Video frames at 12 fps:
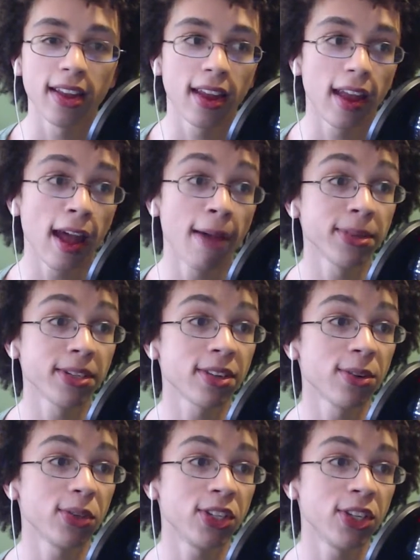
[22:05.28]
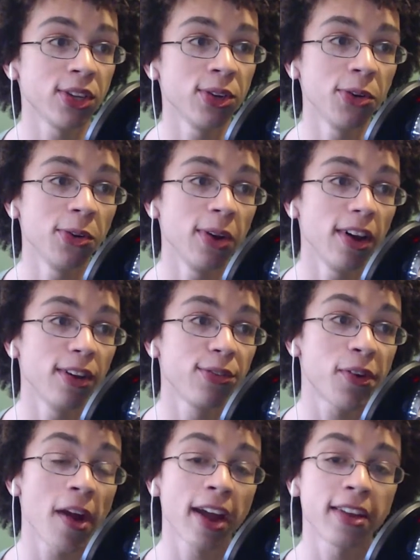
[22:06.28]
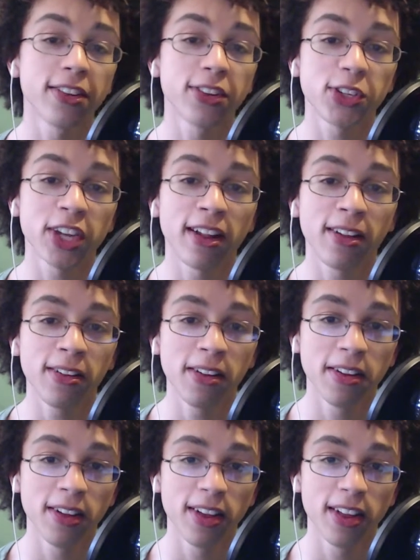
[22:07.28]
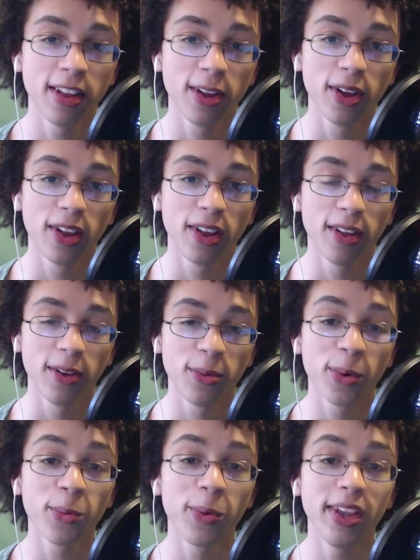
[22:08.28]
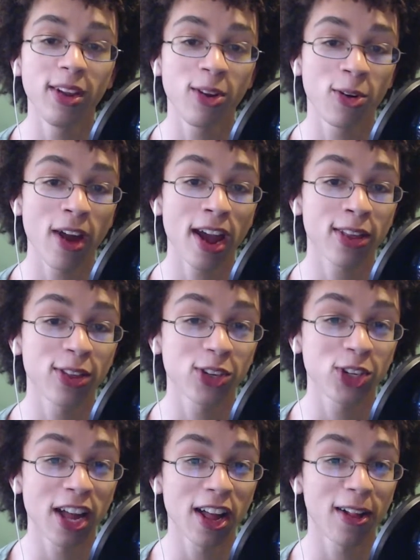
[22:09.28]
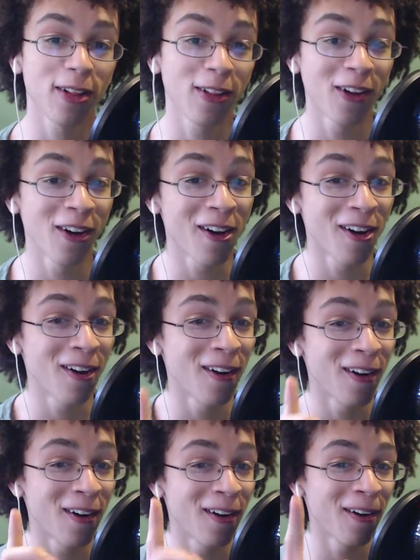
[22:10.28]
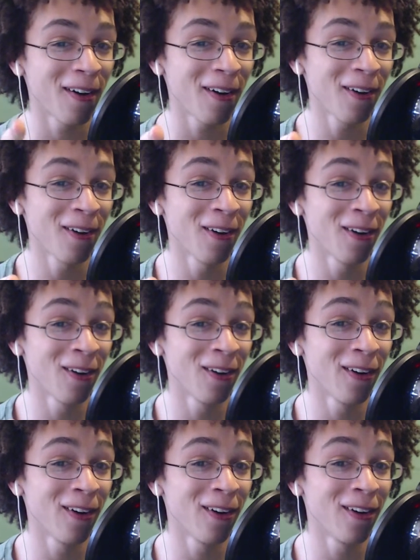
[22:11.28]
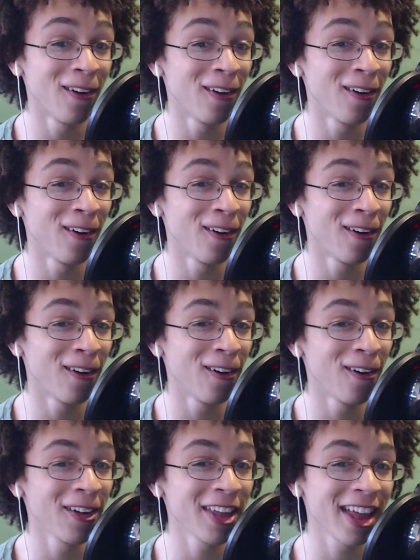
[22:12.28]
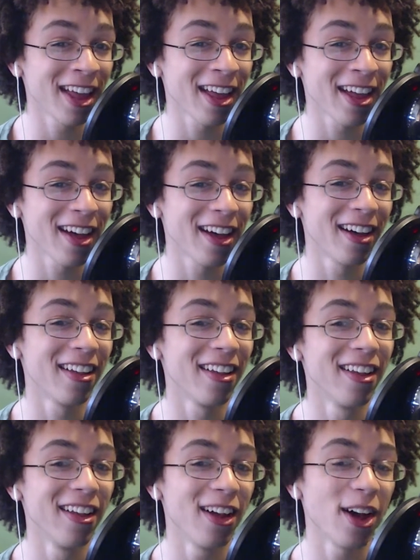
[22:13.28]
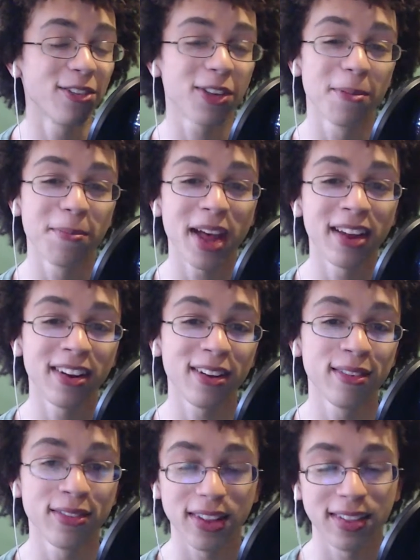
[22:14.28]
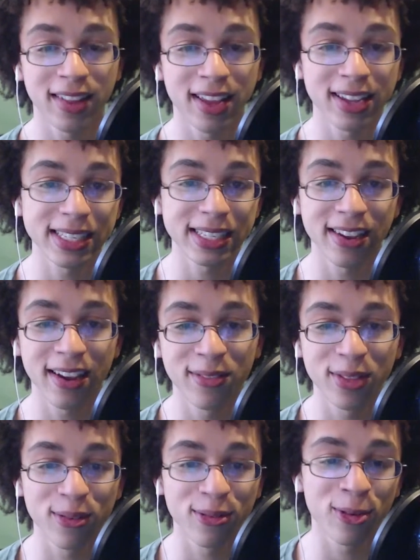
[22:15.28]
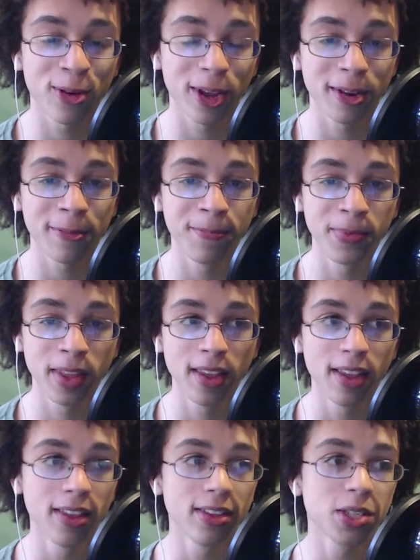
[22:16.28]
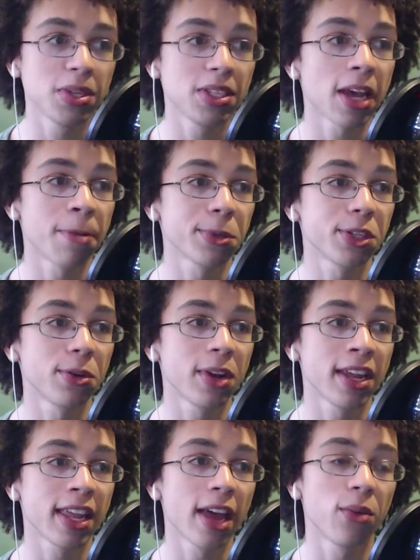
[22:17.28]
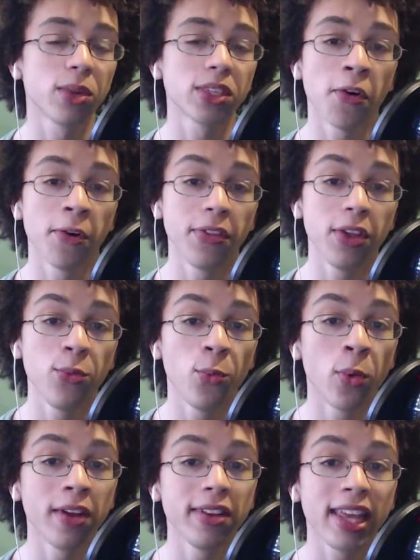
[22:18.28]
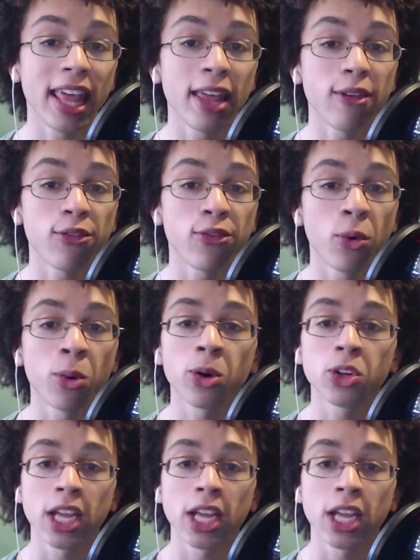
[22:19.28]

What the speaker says: episode 2 of Cracking the Shell, where we crack the shell, oh yeah, of competitive Legacy of the Void. This week's episode, again, was on the One Gate Forge,